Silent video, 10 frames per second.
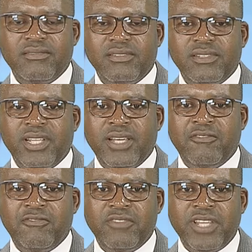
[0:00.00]

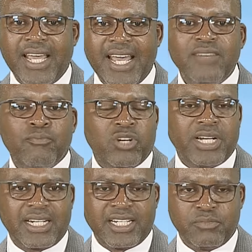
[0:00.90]
the end
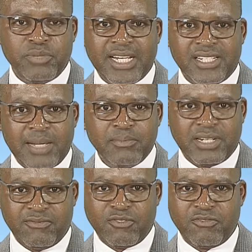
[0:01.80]
product has been
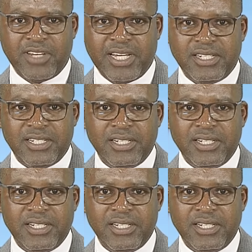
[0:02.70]
exempted from VAT,